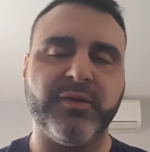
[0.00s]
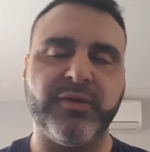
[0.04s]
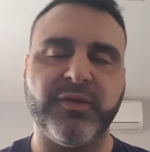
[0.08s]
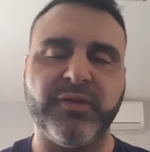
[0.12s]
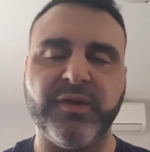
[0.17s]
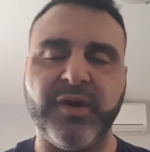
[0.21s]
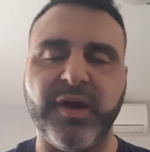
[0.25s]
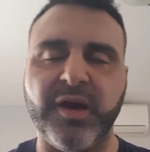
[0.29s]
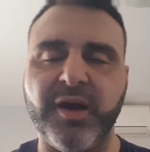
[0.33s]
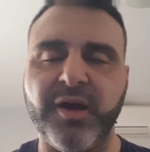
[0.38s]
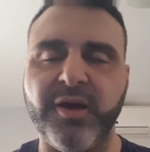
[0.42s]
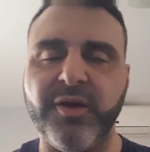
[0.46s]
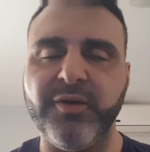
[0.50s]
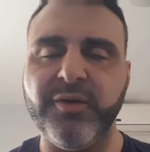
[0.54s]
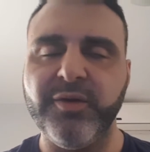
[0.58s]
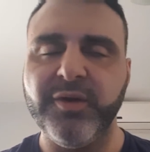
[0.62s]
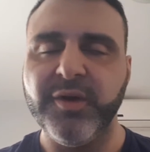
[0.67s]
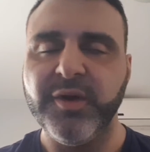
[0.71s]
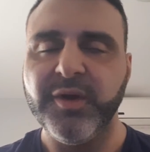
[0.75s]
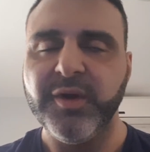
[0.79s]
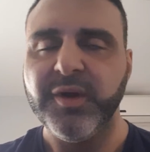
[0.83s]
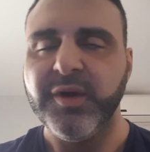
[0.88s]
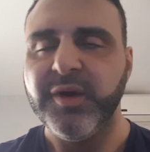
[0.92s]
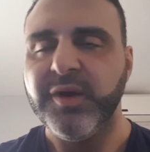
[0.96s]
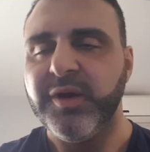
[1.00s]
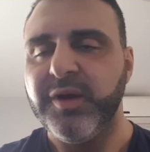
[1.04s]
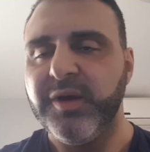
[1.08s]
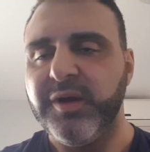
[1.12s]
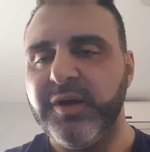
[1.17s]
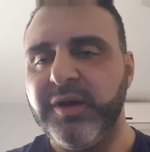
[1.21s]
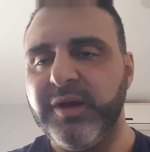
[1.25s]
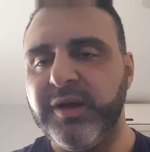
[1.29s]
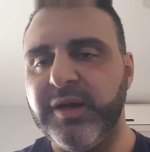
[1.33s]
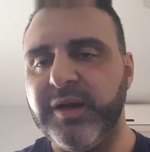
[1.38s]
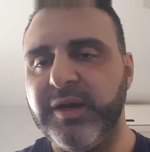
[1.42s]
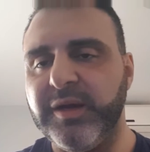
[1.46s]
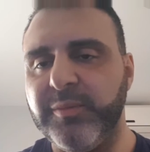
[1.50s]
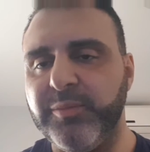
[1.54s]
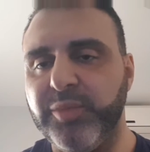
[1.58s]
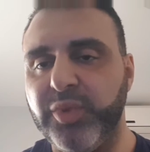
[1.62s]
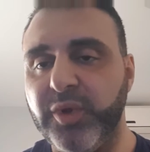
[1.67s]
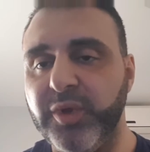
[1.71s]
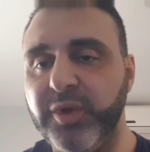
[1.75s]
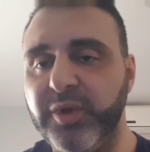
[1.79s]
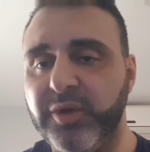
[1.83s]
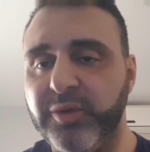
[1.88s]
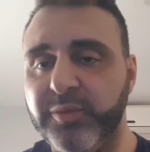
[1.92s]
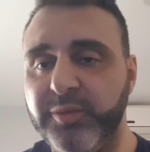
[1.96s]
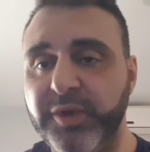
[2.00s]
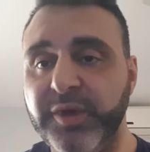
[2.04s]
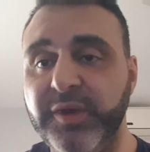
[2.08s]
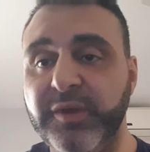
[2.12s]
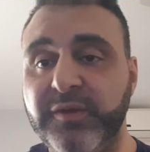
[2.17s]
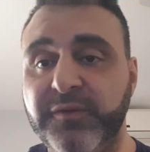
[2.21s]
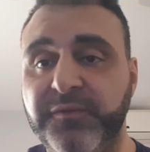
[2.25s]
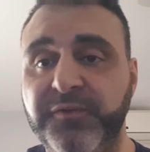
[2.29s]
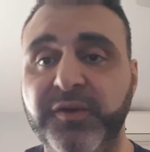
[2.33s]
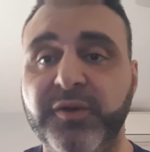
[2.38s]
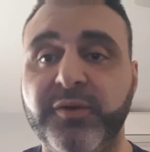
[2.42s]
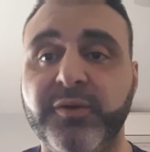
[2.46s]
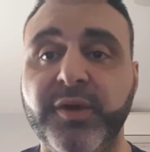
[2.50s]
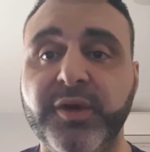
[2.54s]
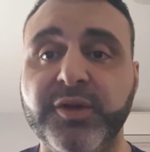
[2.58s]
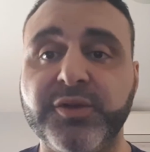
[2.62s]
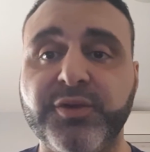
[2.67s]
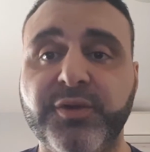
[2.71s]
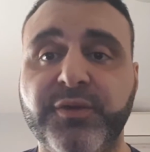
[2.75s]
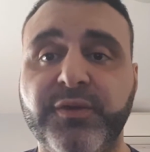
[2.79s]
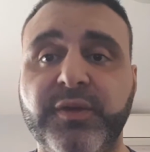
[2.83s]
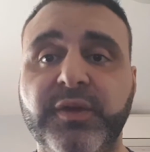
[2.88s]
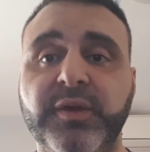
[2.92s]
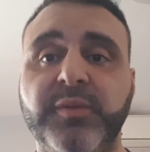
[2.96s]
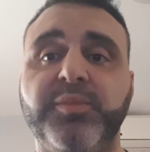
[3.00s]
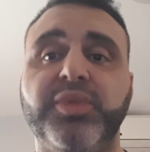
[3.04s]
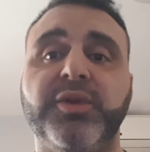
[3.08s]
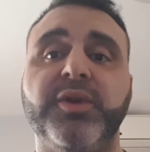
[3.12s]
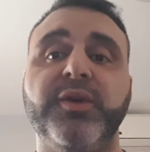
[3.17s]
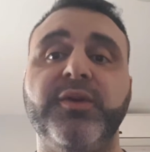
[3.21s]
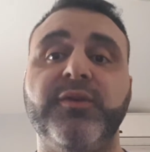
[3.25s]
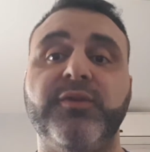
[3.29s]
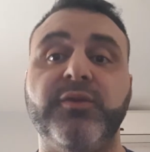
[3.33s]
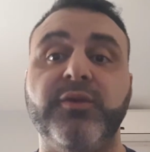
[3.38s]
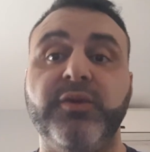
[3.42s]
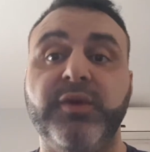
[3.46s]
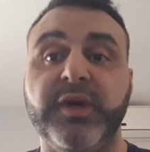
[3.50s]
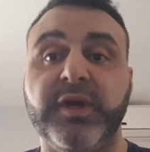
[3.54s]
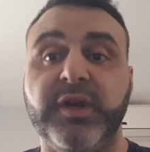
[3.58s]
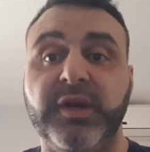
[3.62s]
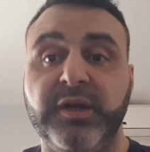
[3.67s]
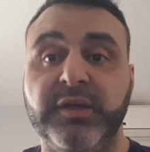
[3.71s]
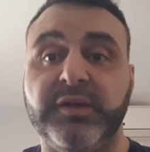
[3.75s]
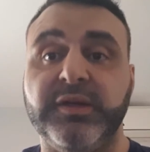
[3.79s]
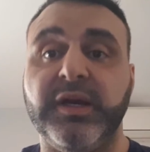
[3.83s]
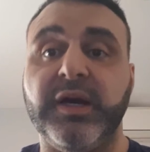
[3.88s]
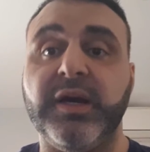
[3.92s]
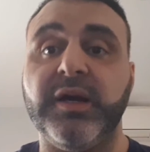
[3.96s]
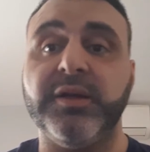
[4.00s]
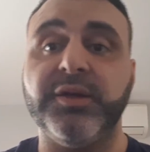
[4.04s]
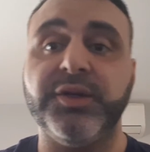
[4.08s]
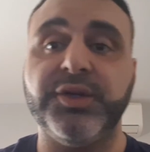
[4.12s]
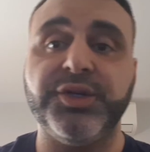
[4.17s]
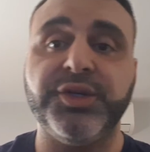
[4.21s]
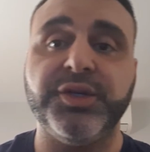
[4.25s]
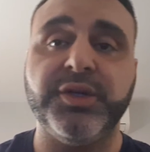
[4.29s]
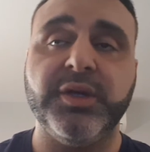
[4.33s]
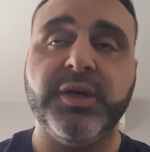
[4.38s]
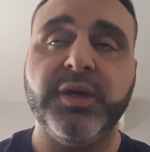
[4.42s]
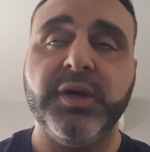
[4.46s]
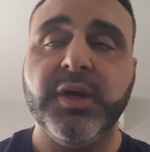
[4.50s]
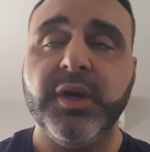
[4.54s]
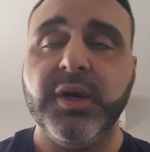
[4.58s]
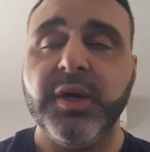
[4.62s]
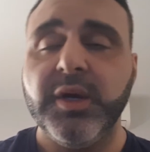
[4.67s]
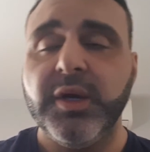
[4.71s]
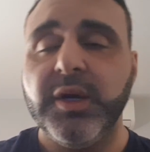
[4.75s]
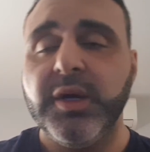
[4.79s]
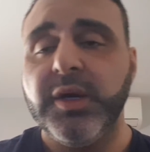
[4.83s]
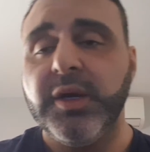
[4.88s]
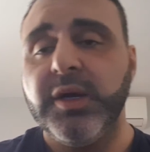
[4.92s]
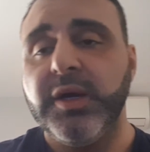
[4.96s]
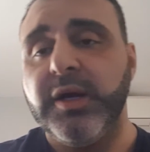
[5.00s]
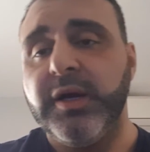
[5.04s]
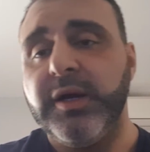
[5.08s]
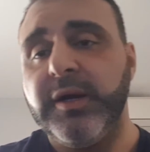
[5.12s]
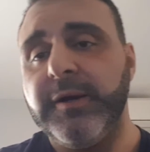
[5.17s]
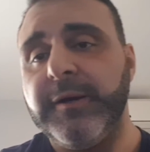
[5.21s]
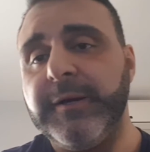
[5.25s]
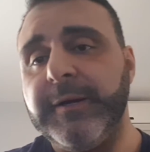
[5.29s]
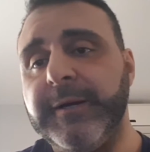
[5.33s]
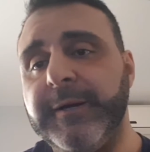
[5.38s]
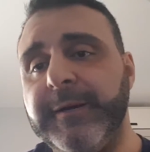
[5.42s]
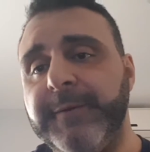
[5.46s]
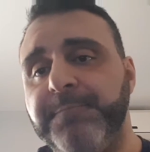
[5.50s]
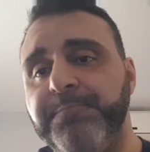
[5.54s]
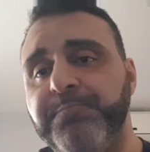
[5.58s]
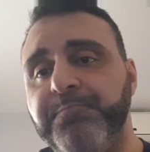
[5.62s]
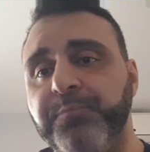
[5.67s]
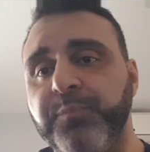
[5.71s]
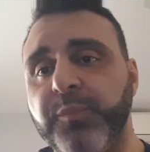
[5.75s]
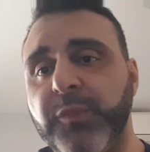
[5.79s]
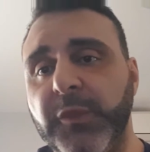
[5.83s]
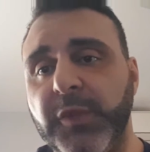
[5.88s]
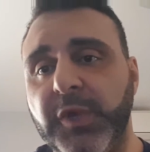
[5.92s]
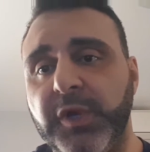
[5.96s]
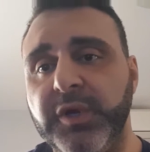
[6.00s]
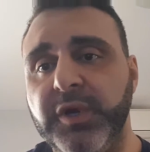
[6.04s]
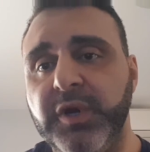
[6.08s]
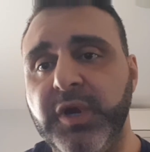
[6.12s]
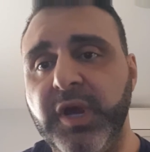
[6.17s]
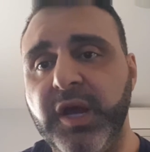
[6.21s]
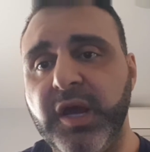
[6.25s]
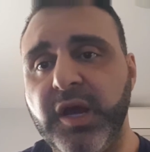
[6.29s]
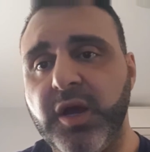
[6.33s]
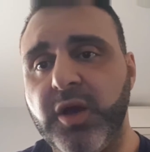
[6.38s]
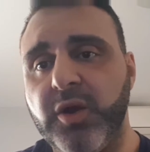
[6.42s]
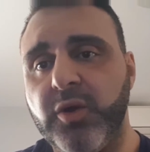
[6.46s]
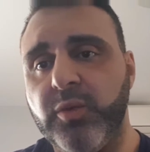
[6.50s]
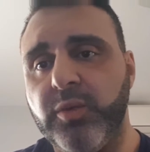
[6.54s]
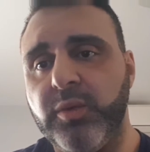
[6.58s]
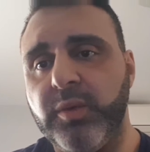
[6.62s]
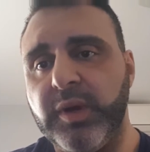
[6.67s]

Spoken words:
So by all means, if you're interested, please do get in touch. Now